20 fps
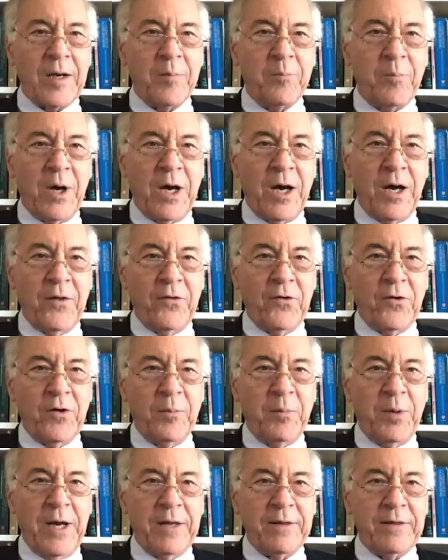and bothered
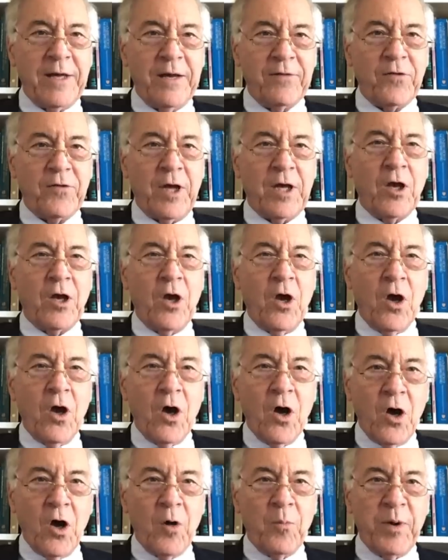about that, saying,
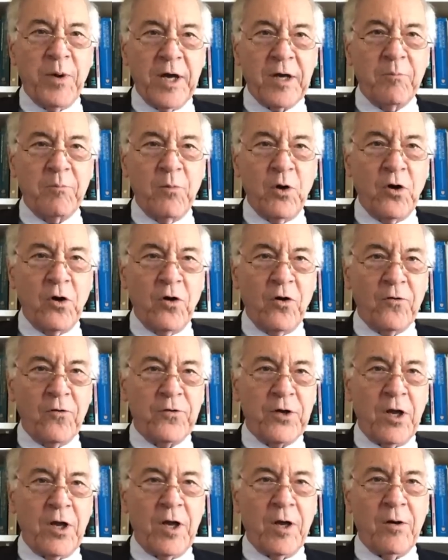oh, big move,
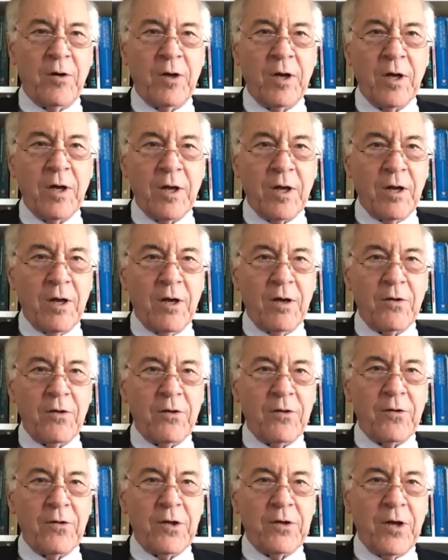
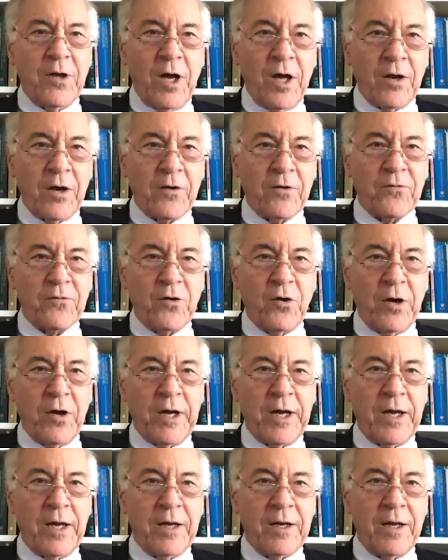the dollar is
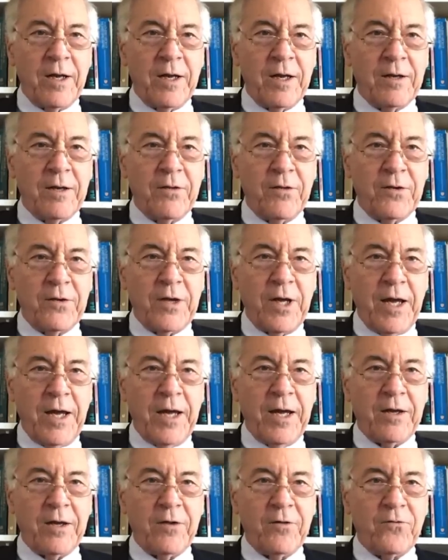going into the
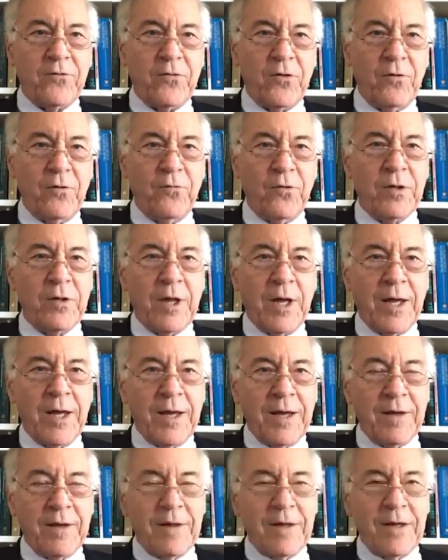tank and so forth.
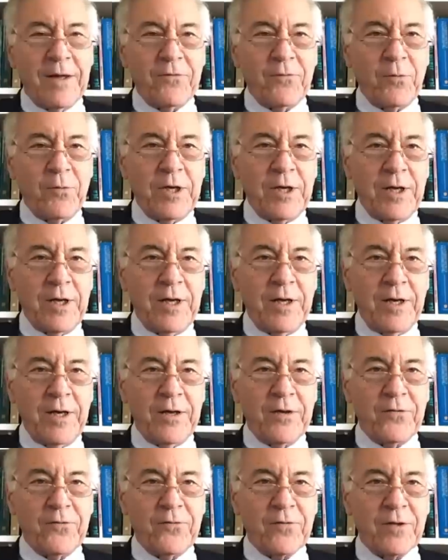It's
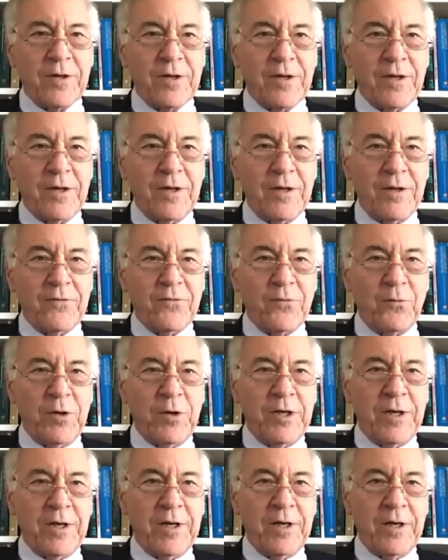ridiculous. It's a
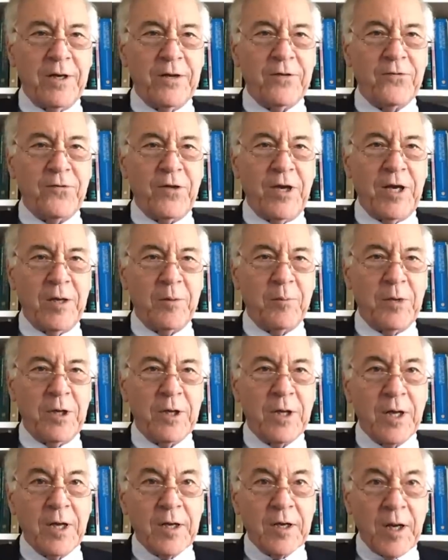ridiculous
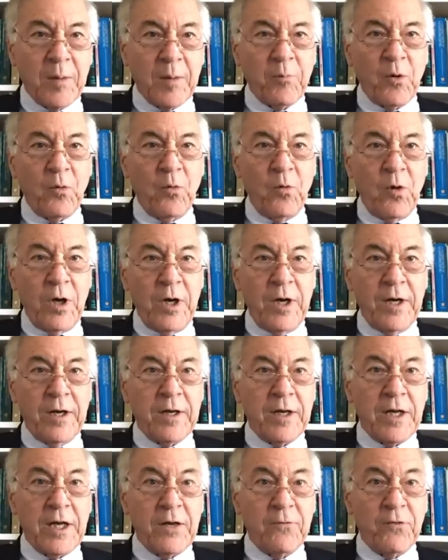statement. Number
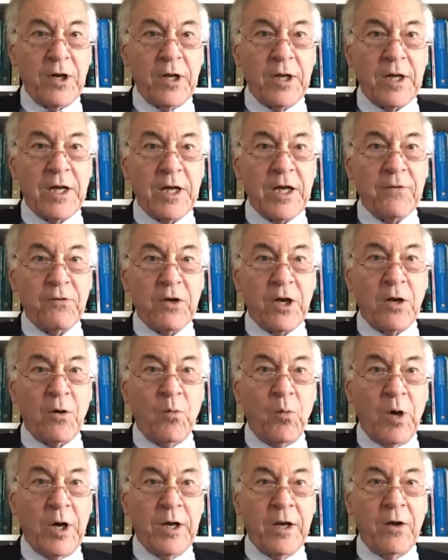one, even at
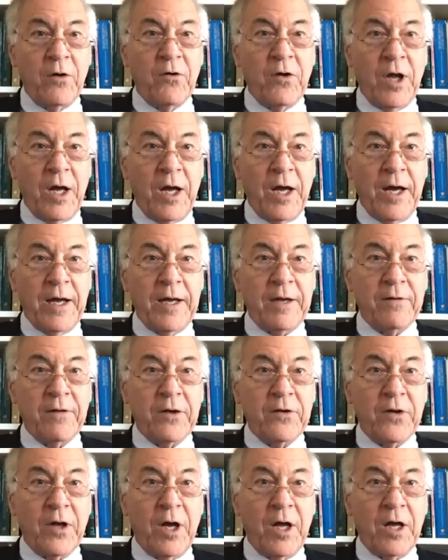109,
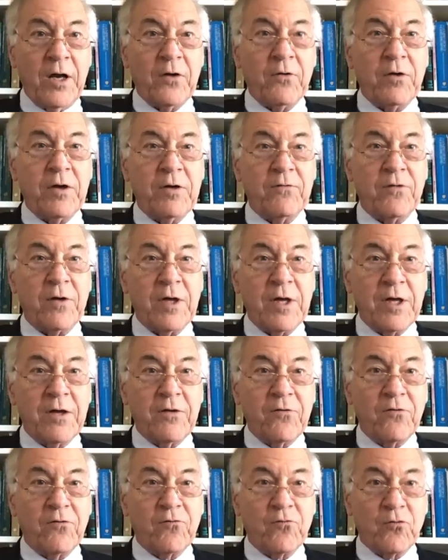the dollar is
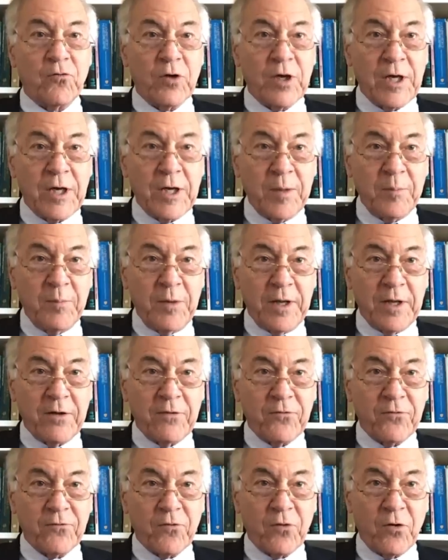extremely
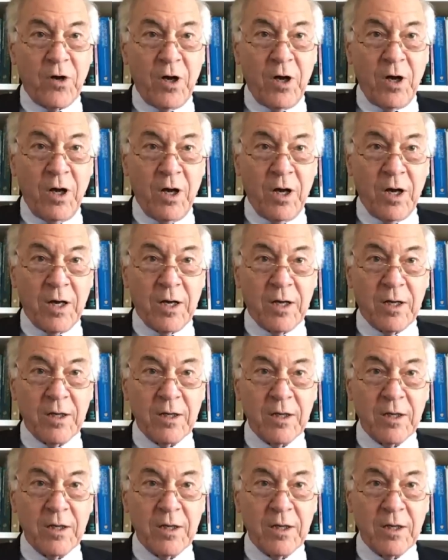strong.